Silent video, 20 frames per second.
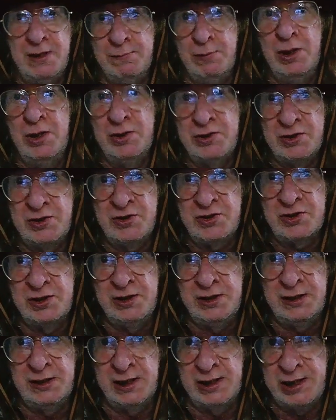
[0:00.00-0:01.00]

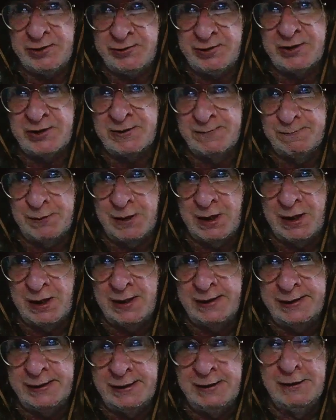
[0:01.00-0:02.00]
emergency electric
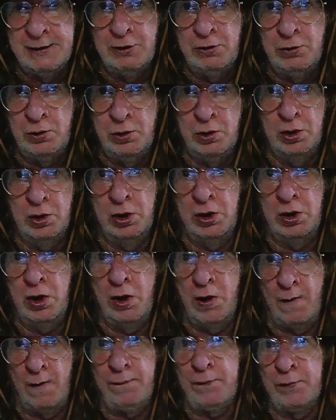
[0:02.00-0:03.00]
supply or
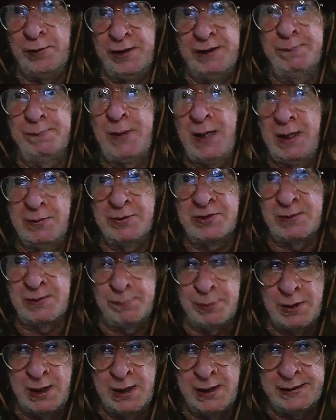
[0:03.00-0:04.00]
off-grid power
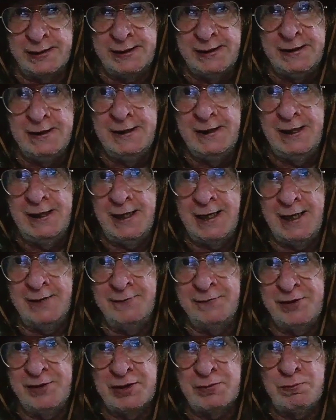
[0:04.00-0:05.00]
supply.
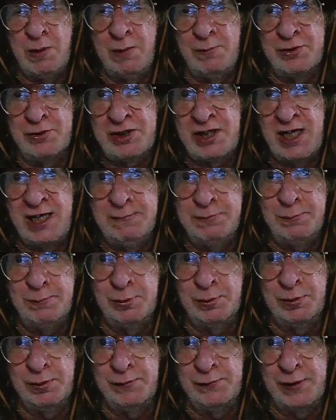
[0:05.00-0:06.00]
And this one was
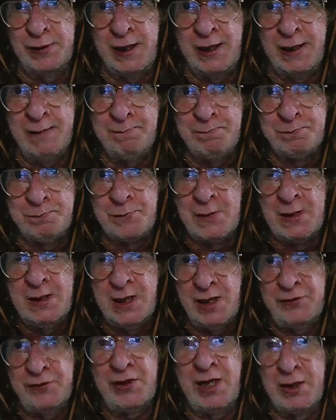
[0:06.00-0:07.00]
capable of
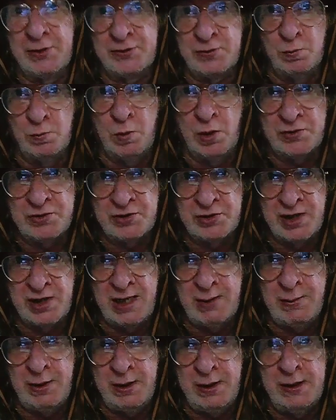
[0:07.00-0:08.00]
1,000 watts an
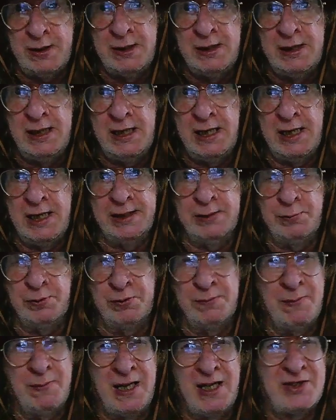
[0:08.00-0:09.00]
hour, and it
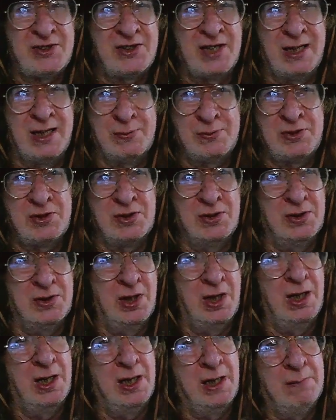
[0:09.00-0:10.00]
would max out
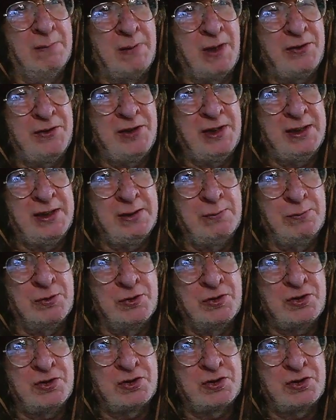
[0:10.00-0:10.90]
at, I think it